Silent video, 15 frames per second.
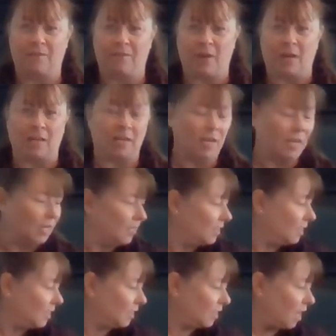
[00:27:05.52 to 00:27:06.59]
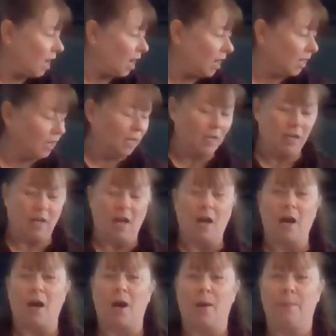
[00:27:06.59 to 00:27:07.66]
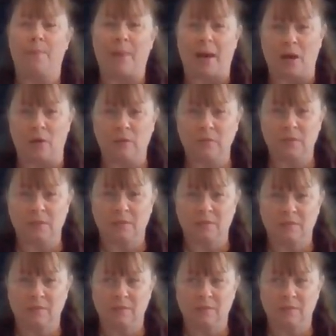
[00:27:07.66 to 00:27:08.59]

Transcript: fun song about